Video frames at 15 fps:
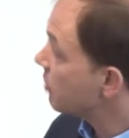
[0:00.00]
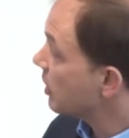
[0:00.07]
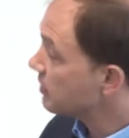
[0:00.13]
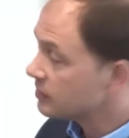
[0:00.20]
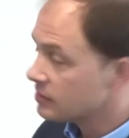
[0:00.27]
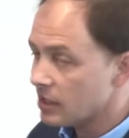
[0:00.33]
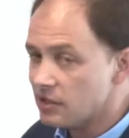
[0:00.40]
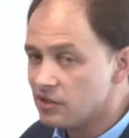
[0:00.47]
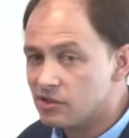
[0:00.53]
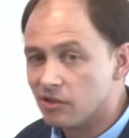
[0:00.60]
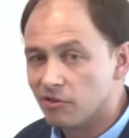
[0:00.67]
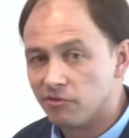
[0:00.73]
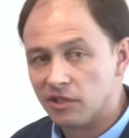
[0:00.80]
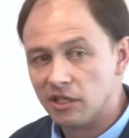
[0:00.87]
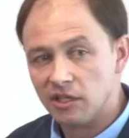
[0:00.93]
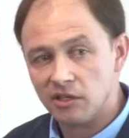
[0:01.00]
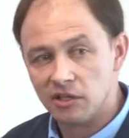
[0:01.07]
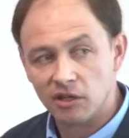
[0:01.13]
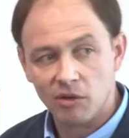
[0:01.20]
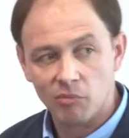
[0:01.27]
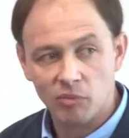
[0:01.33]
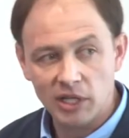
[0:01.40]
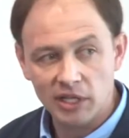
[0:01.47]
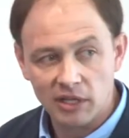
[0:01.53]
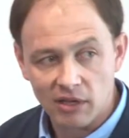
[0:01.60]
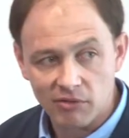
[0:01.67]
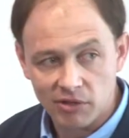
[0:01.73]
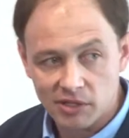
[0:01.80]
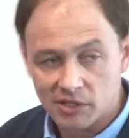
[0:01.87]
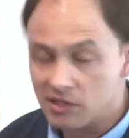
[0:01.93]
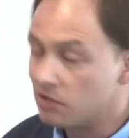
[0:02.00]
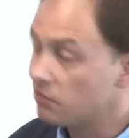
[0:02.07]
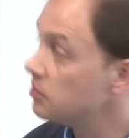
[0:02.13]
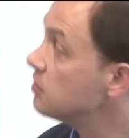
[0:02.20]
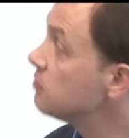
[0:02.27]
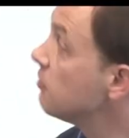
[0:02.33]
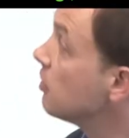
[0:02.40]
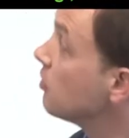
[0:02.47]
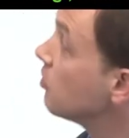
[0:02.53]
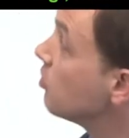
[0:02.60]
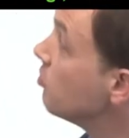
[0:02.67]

make sense of the, the complete diversity of these fungal